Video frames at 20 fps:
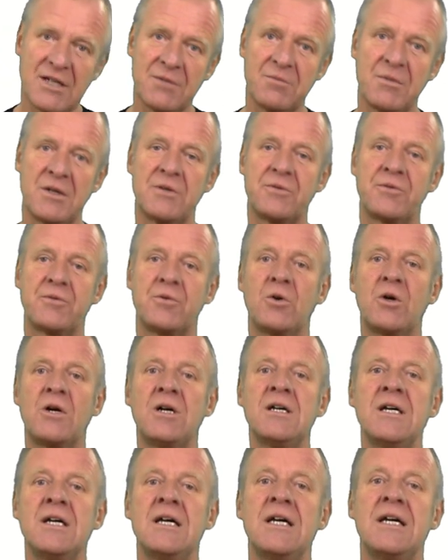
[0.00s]
again and
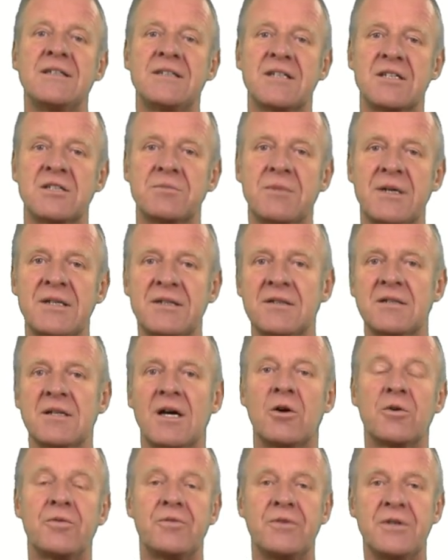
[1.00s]
again that such a
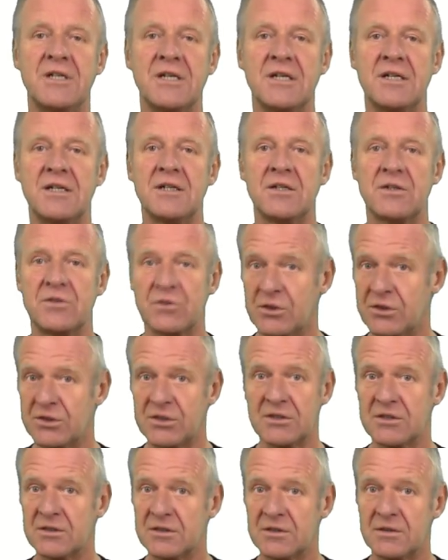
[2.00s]
borehole
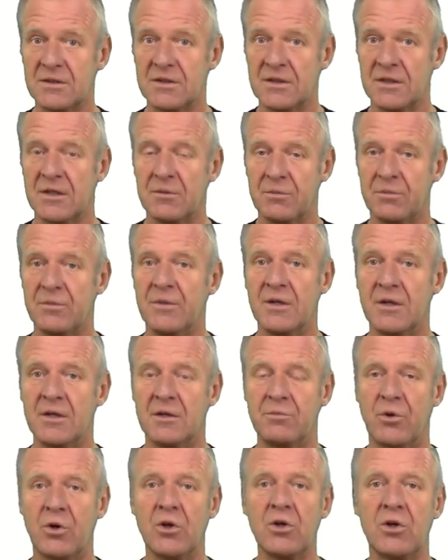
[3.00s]
construction has to be
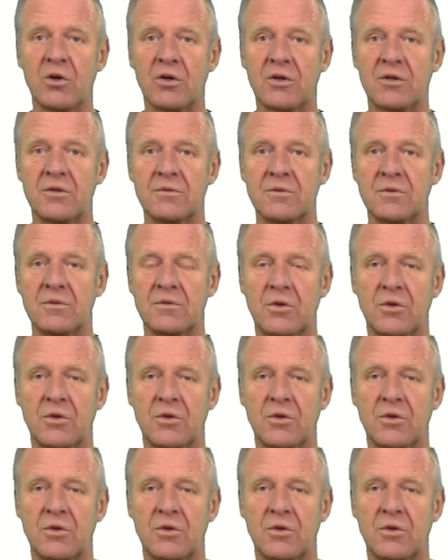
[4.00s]
dismantled.